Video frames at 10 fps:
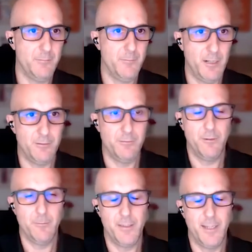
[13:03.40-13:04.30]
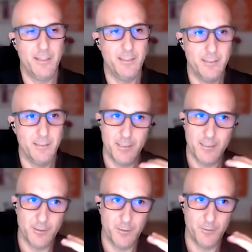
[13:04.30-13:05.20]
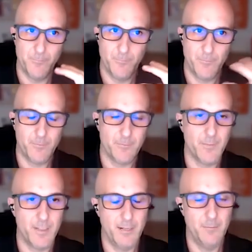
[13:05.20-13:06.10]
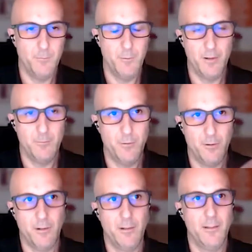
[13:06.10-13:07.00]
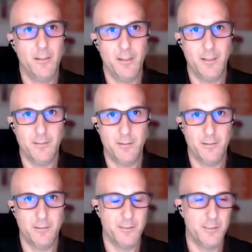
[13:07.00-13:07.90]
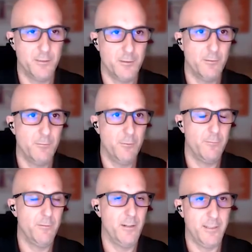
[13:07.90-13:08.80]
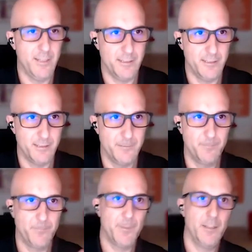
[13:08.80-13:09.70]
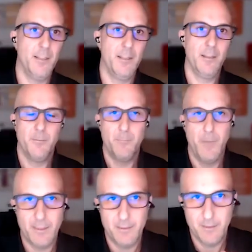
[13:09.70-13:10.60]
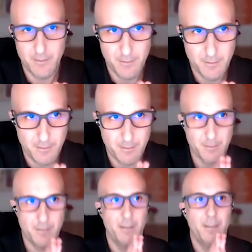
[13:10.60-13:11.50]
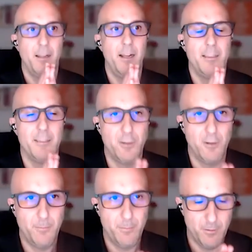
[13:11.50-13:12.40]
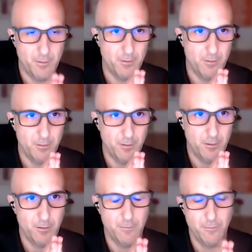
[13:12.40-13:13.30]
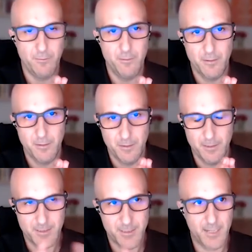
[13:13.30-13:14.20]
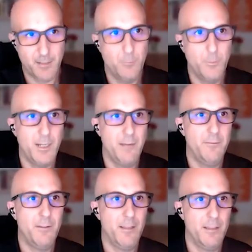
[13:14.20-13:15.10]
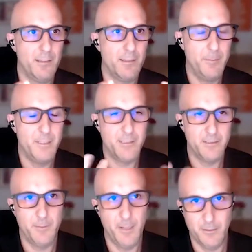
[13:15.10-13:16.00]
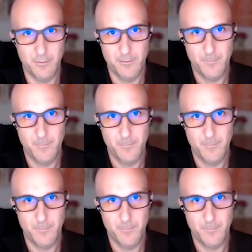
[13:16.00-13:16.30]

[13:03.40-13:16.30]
value from the data? So again, more and more uncertainties for validating. But at the top of the stack, we have the business value.